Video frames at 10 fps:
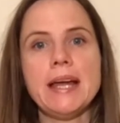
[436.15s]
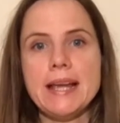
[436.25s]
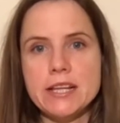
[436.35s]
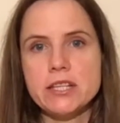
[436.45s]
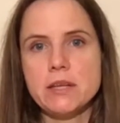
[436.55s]

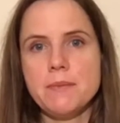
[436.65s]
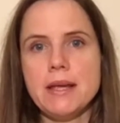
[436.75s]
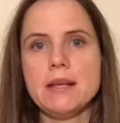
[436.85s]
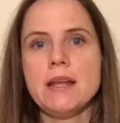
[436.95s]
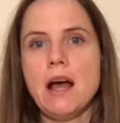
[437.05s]

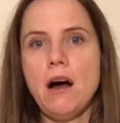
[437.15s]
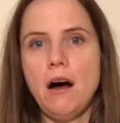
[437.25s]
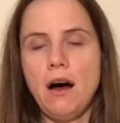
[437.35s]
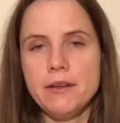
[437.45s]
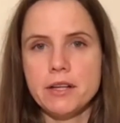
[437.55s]
histamine
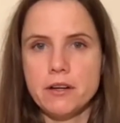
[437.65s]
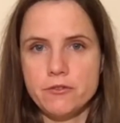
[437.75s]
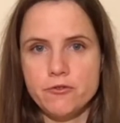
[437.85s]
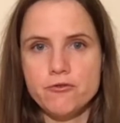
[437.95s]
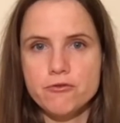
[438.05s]
under
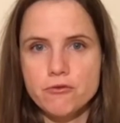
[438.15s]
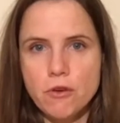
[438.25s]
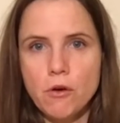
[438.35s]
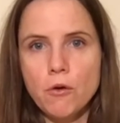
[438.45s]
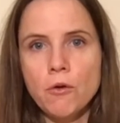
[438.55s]

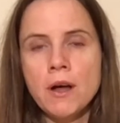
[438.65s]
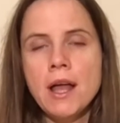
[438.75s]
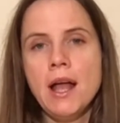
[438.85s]
control.